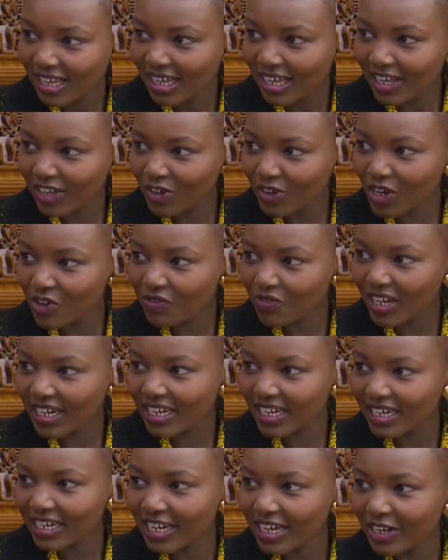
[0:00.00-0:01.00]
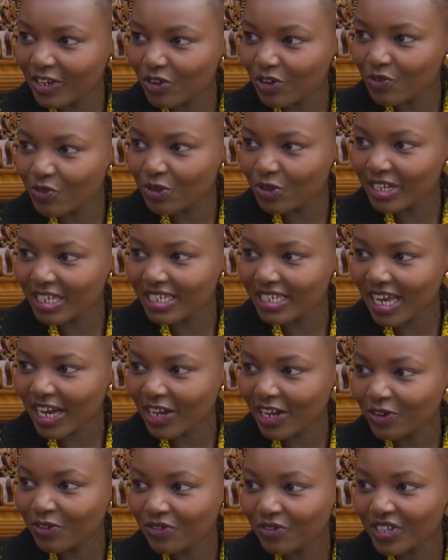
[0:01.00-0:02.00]
You never did any of those
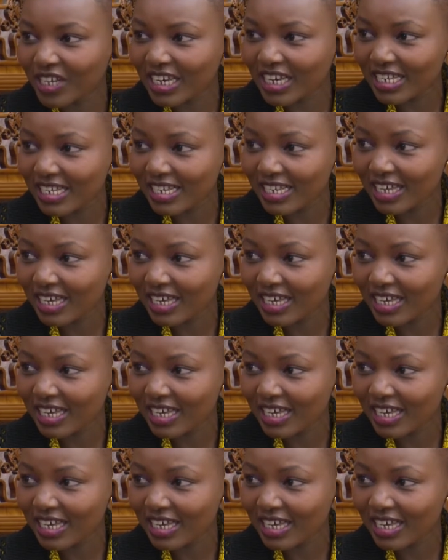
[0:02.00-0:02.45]
kind of things.